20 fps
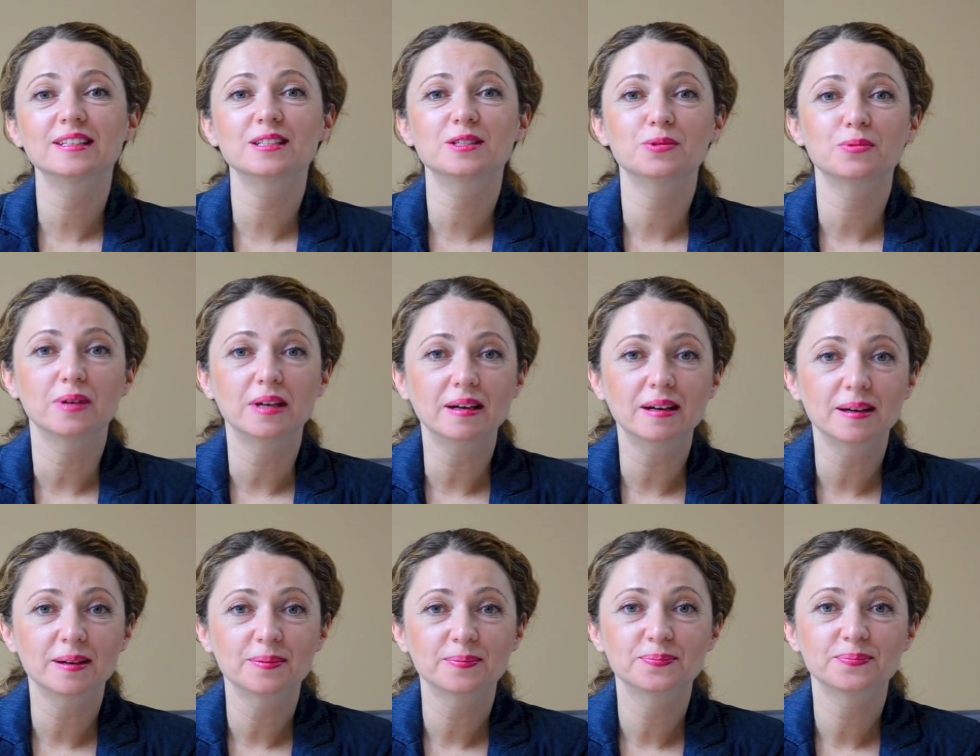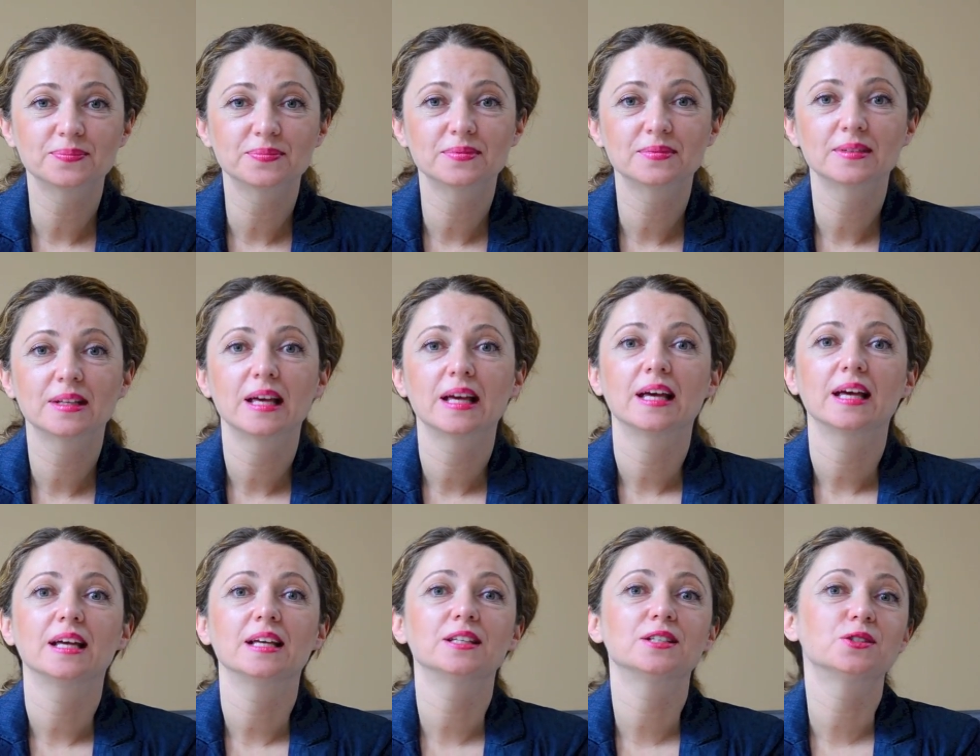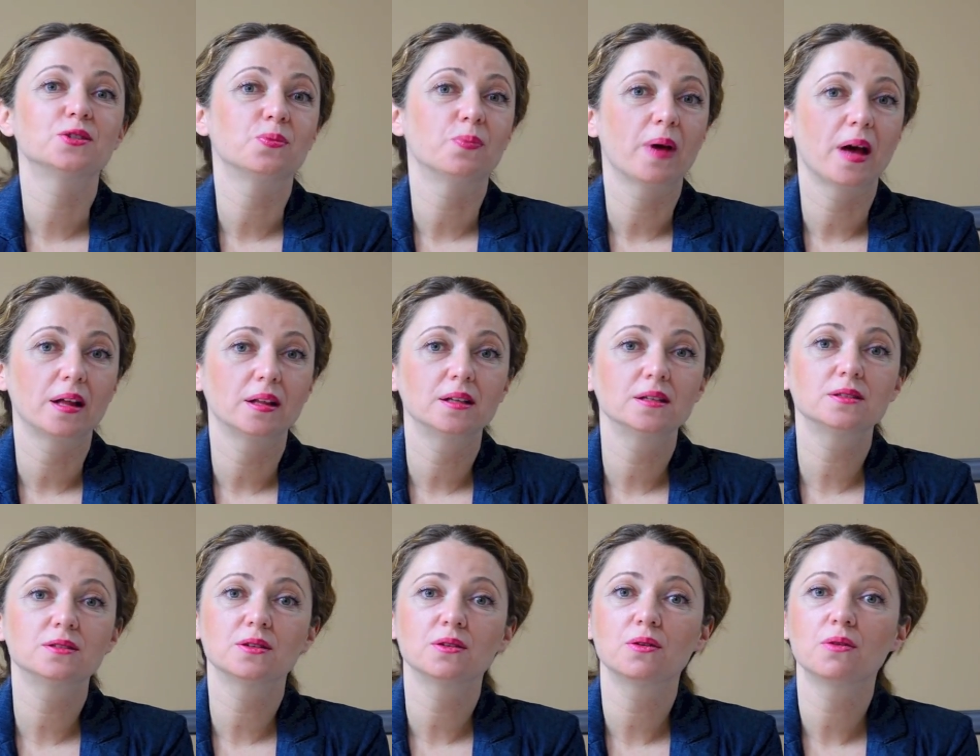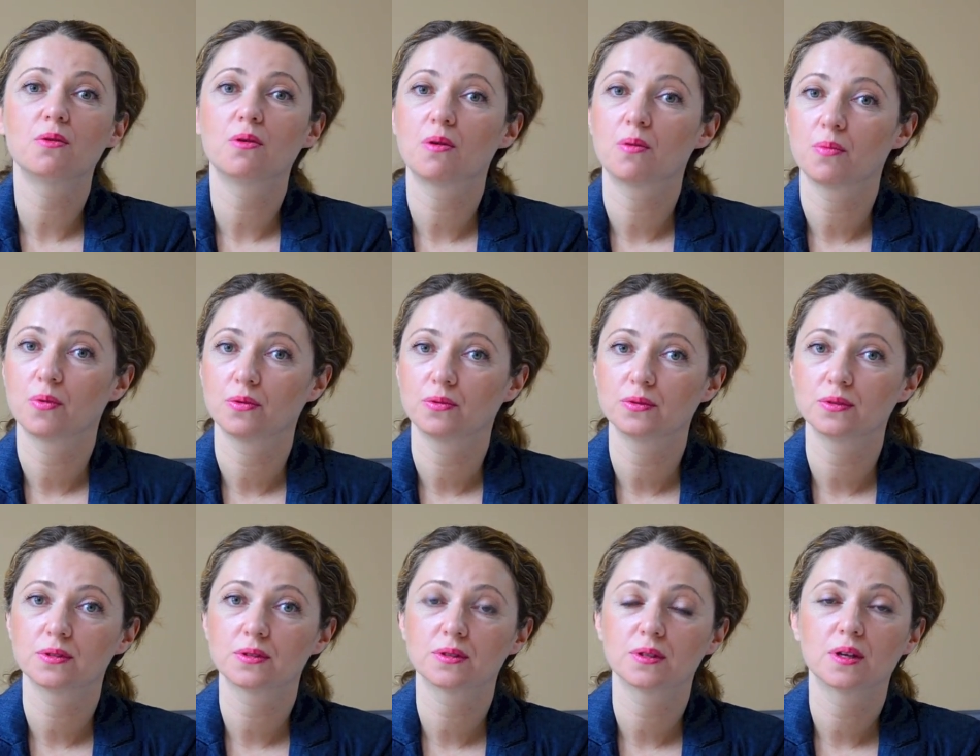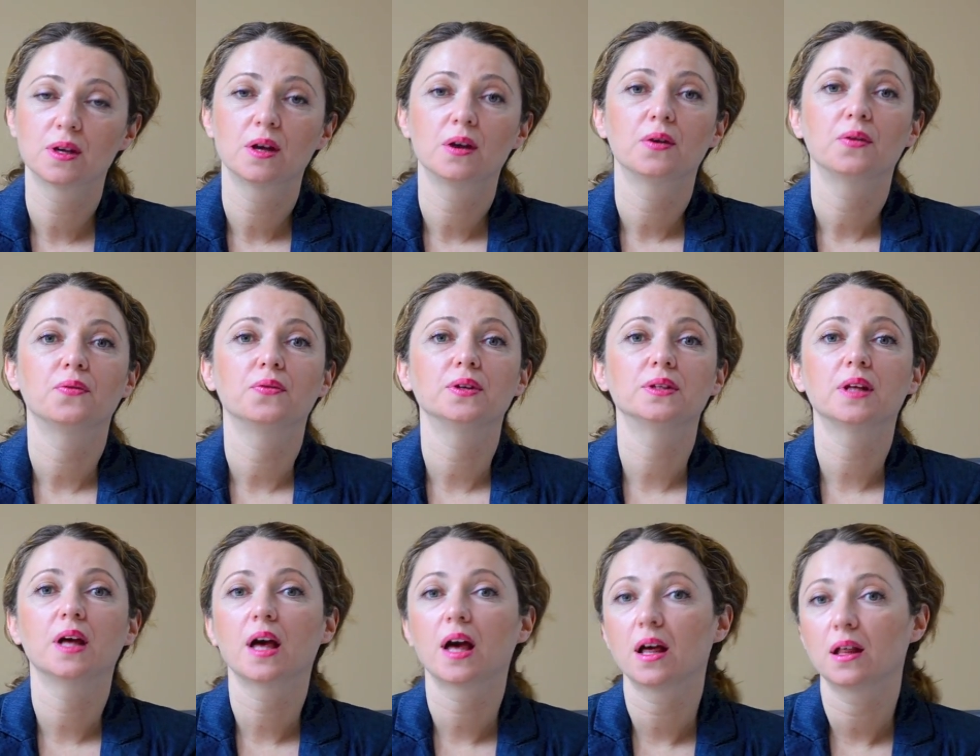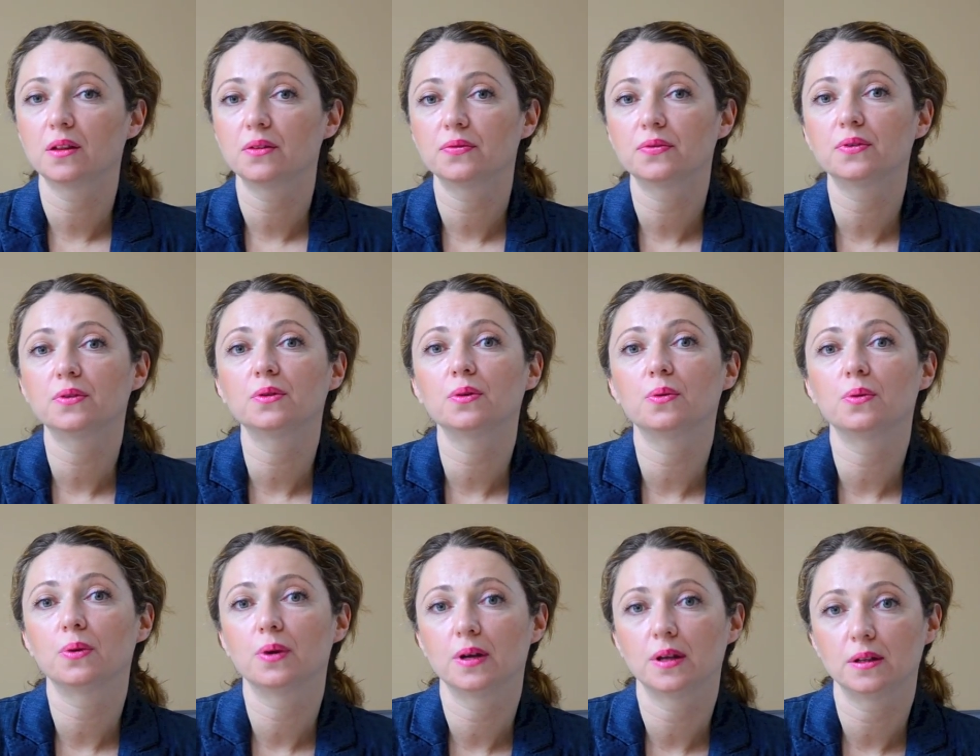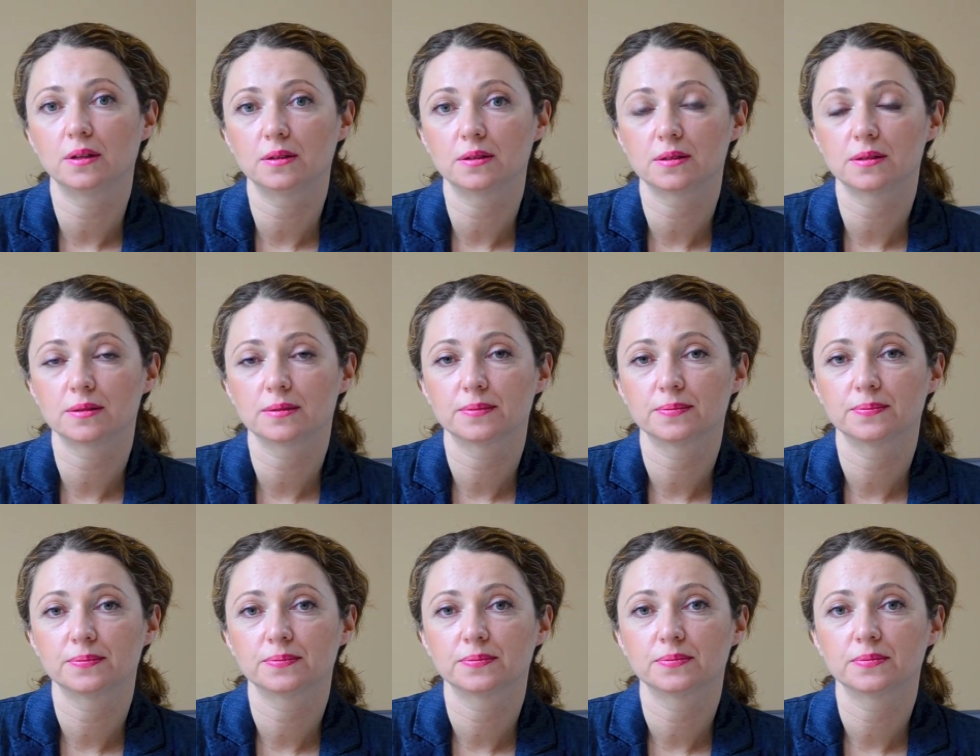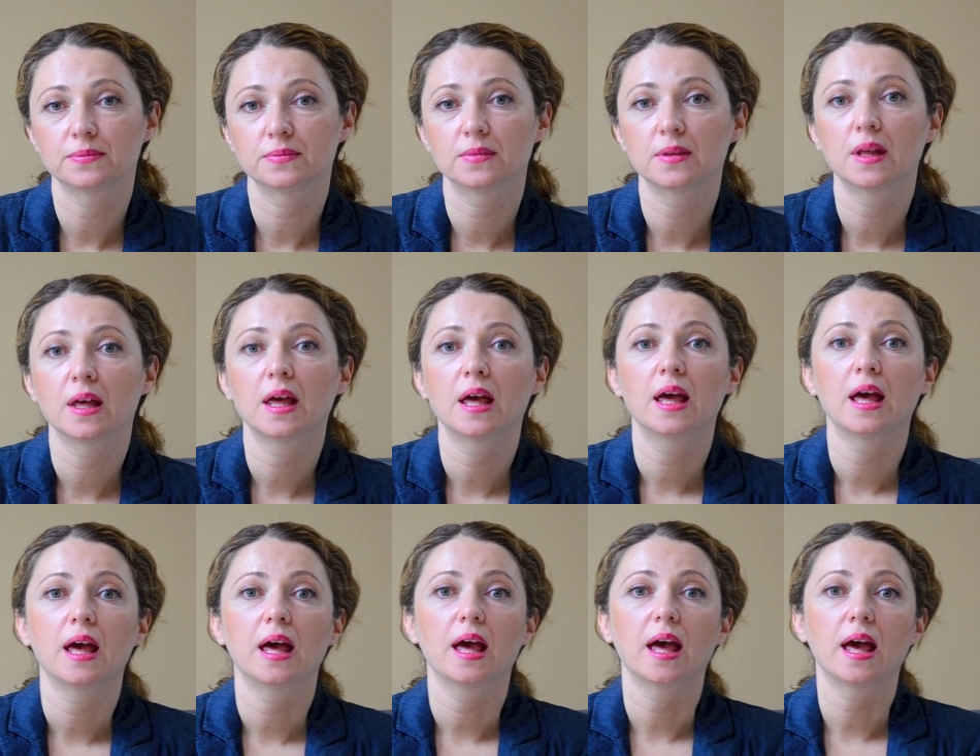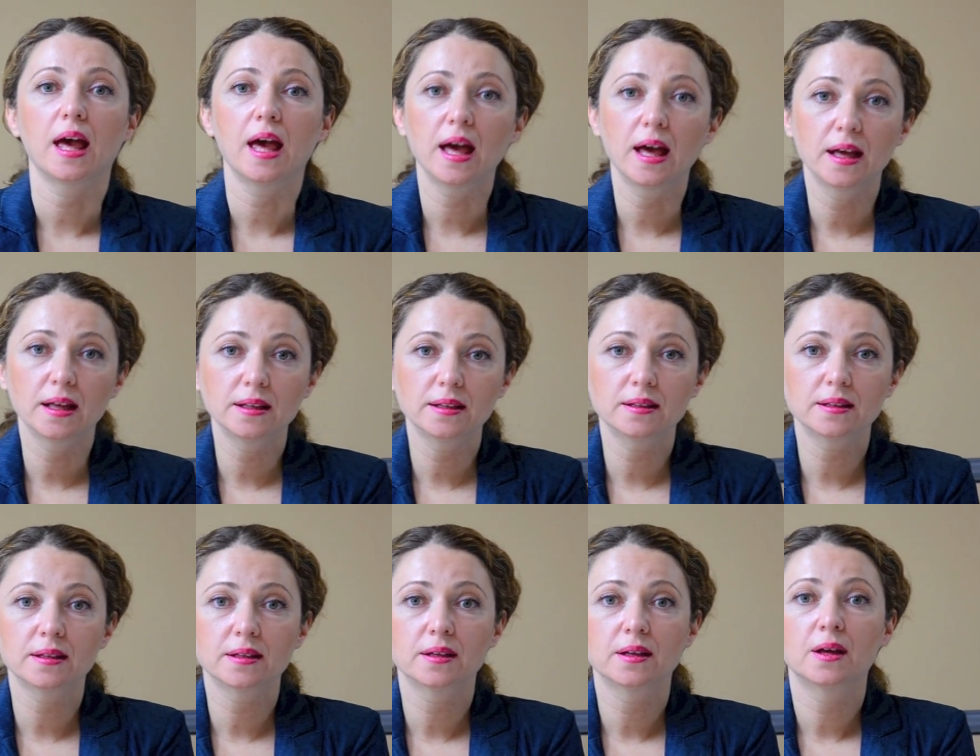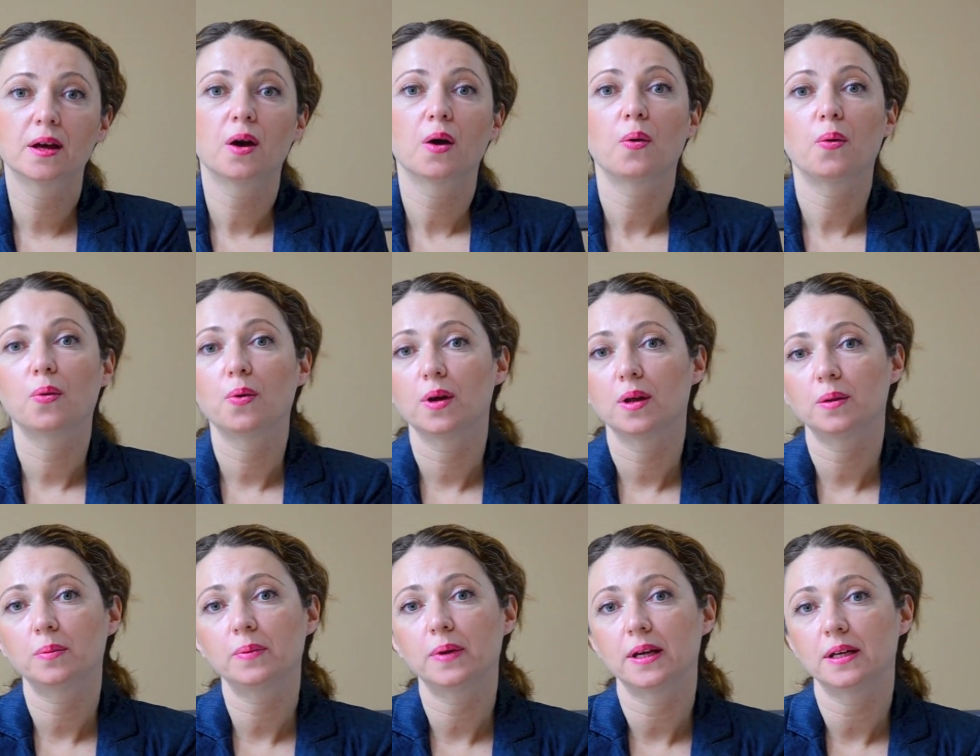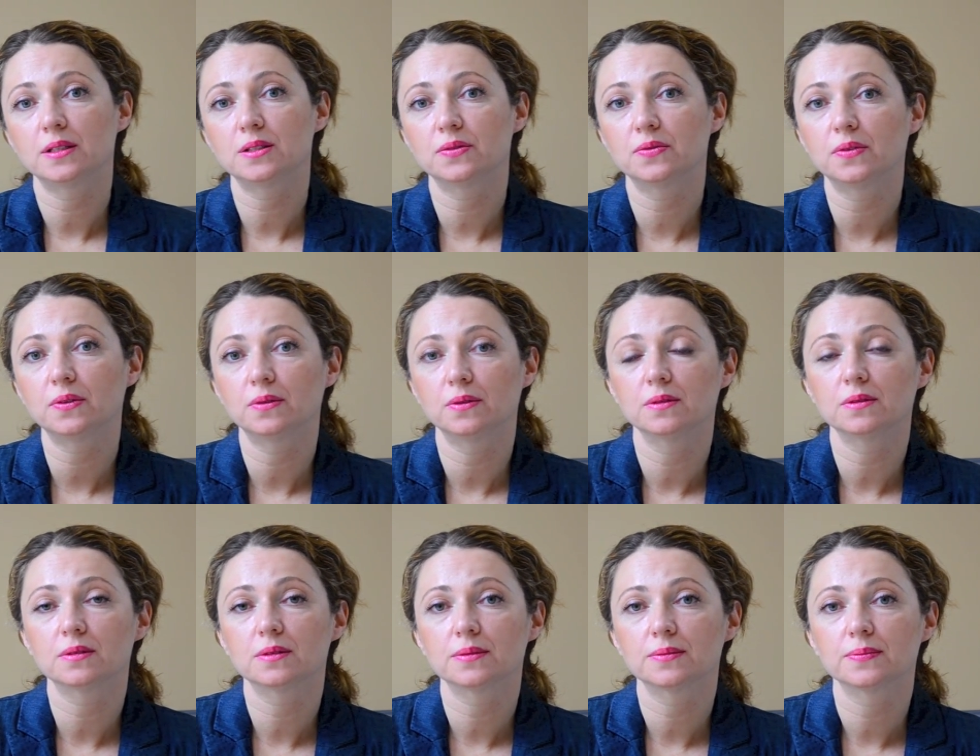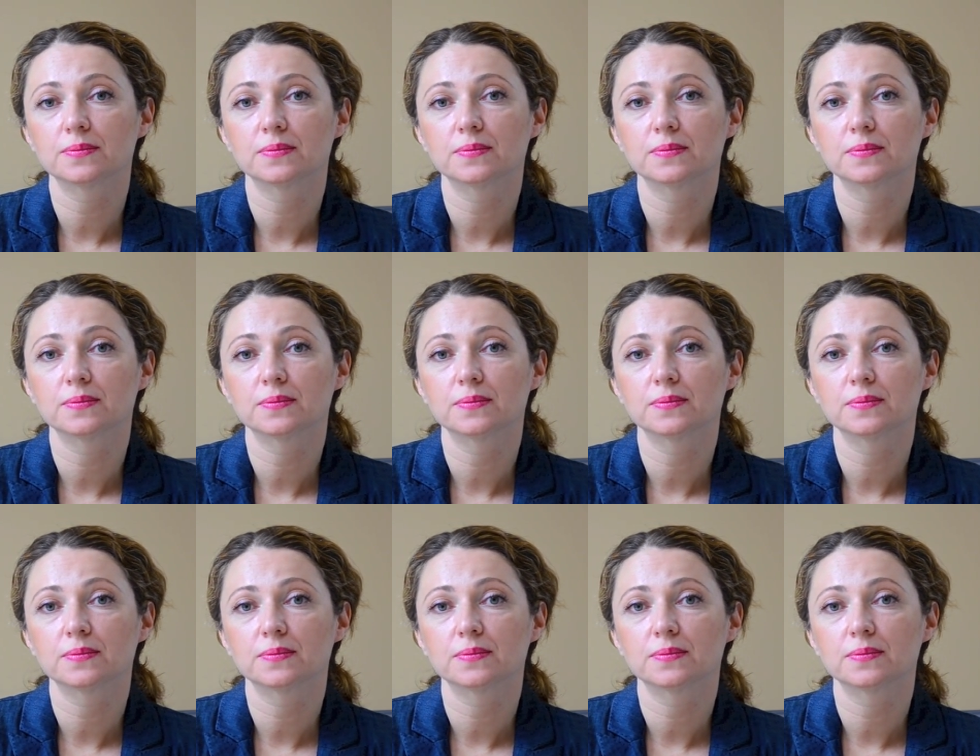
this week is to balance your hormones with helpful oils and oil based foods.